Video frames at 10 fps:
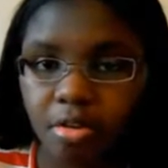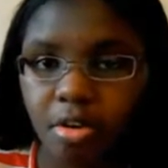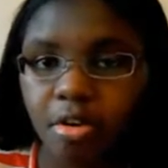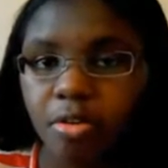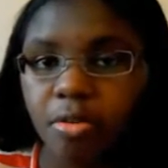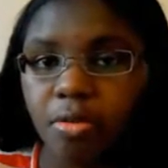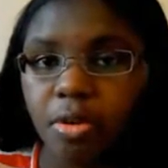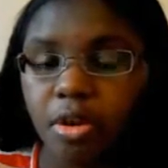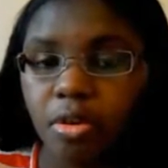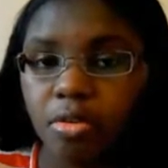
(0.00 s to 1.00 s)
So her and
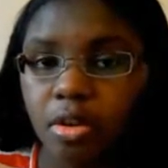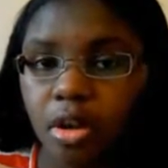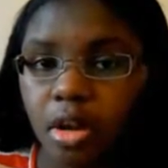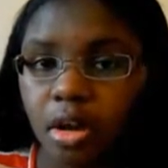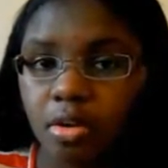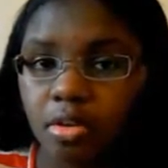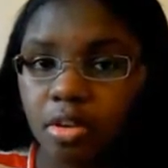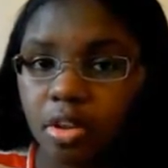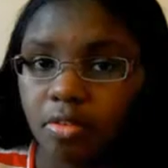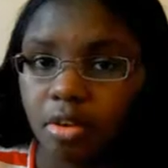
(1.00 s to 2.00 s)
Kroy go to the doctor to
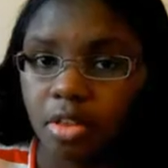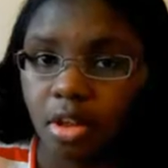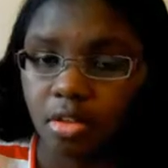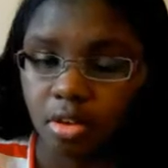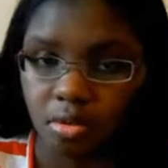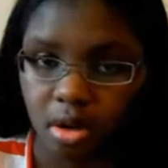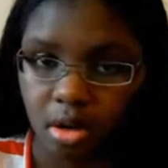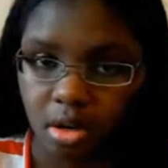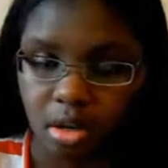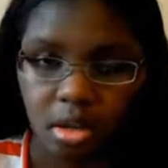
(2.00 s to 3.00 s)
see if everything's
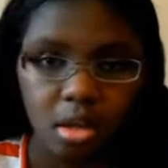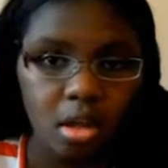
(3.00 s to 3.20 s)
alright.